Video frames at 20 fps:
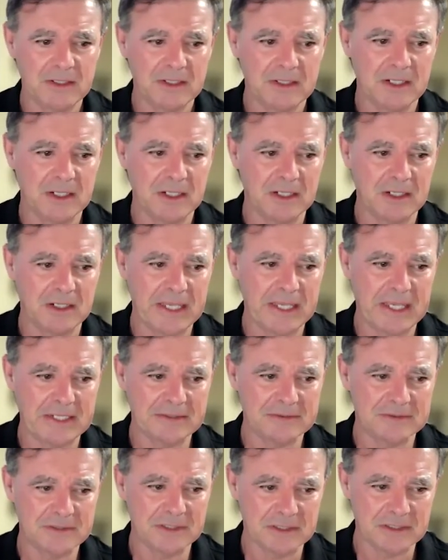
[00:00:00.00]

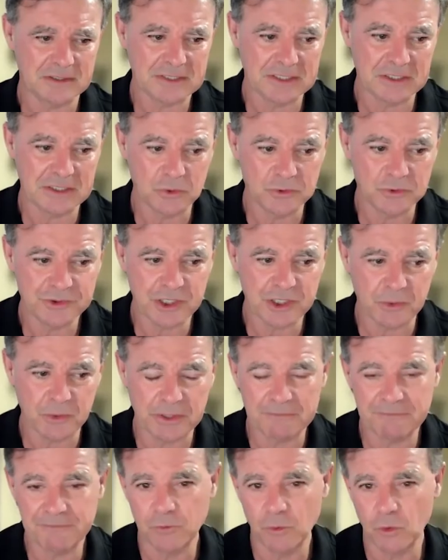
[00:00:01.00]
and can also
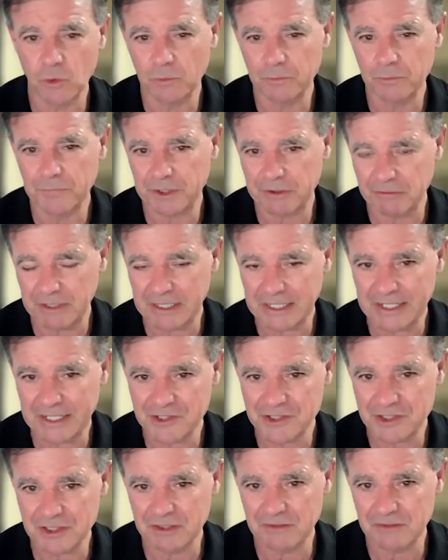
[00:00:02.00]
inform the
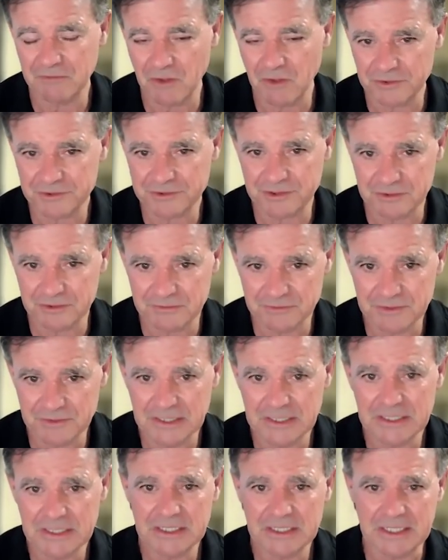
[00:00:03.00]
creation of lots of
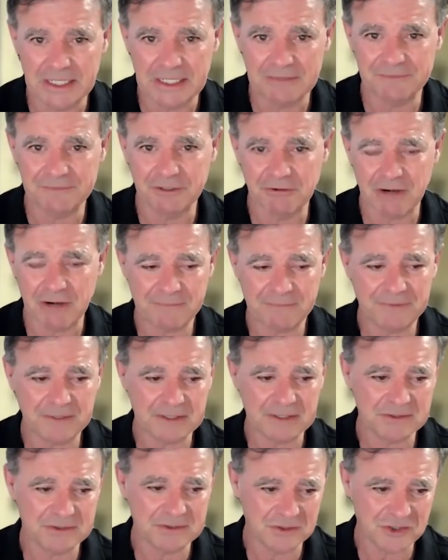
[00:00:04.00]

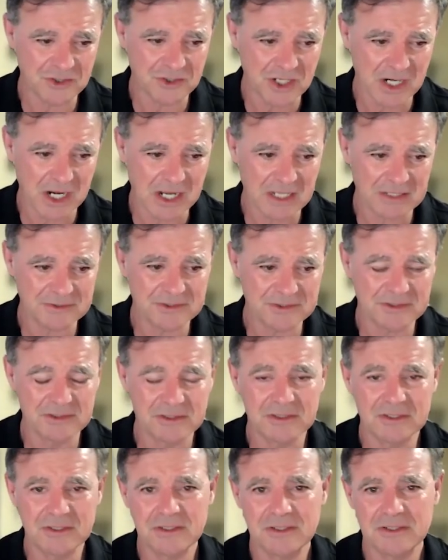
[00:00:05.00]
infographics, charts,
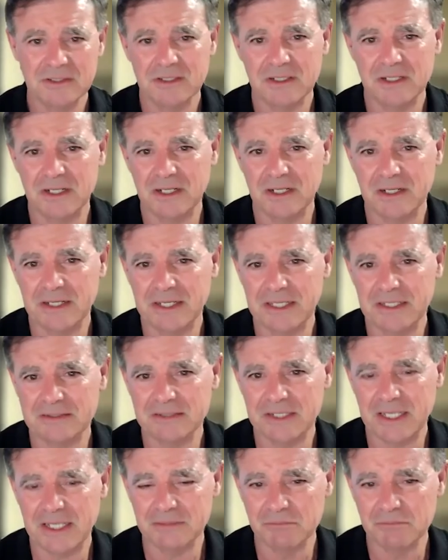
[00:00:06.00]

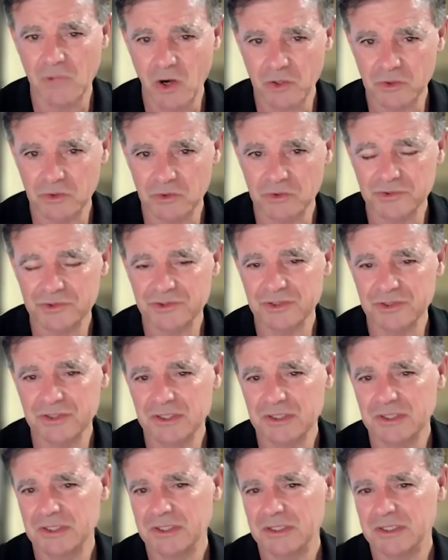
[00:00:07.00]
and models.
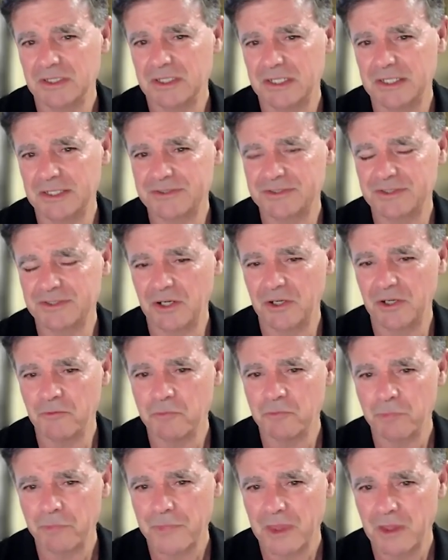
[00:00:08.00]
So
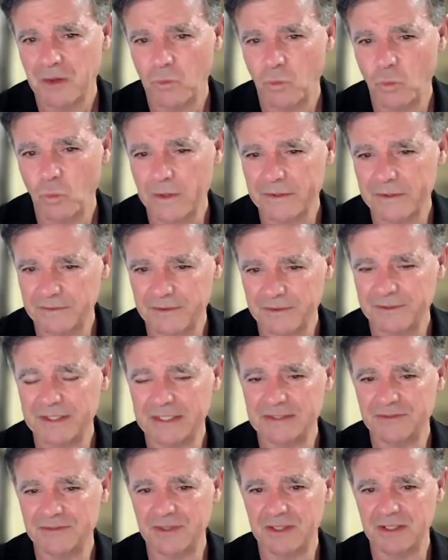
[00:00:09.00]
one of the
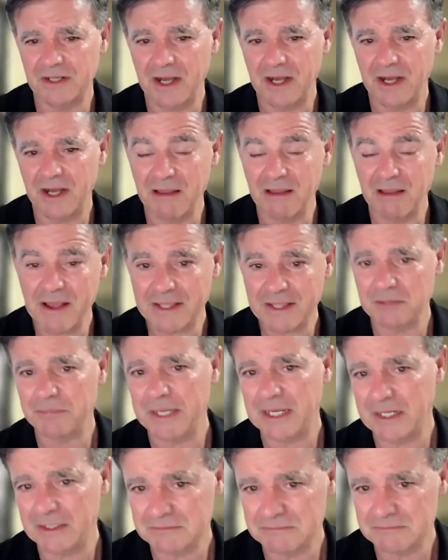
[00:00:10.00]
things that I like
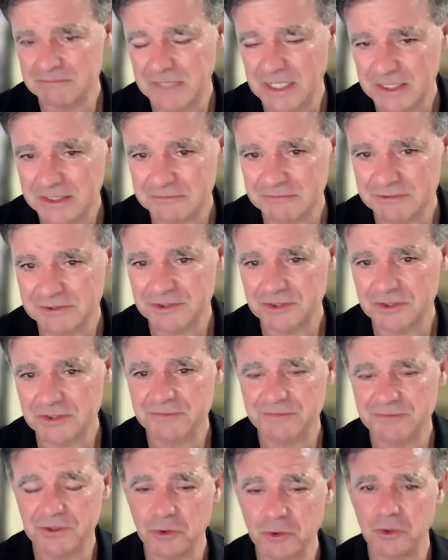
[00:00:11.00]
about market
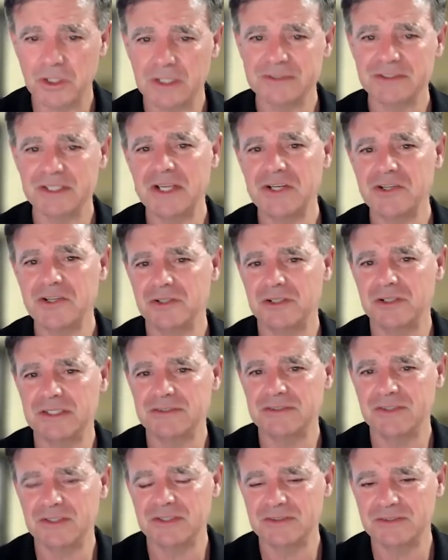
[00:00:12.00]
research for an organization
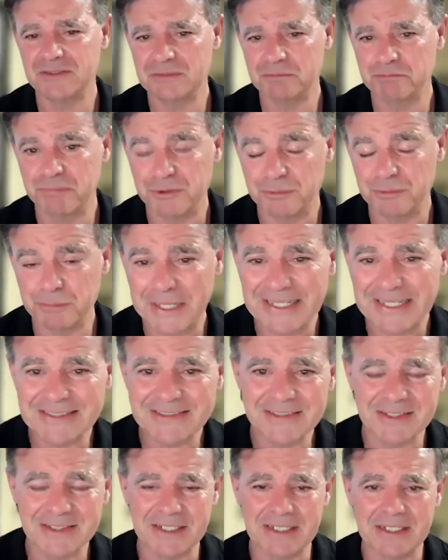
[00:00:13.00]
is its
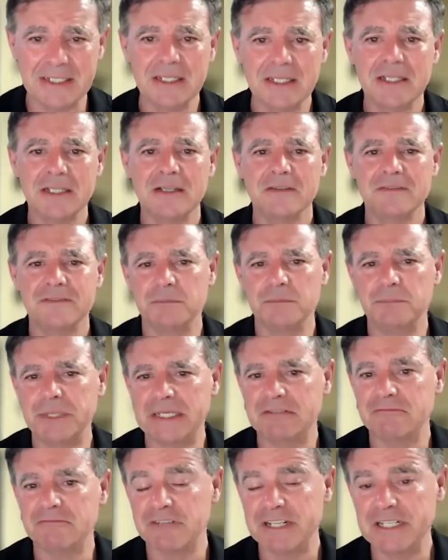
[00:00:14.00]
propensity for
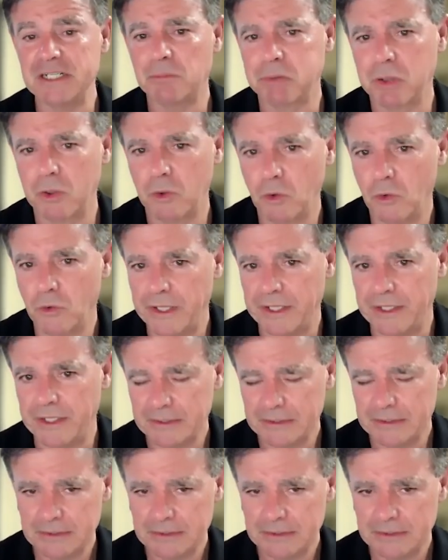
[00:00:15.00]
being redeployed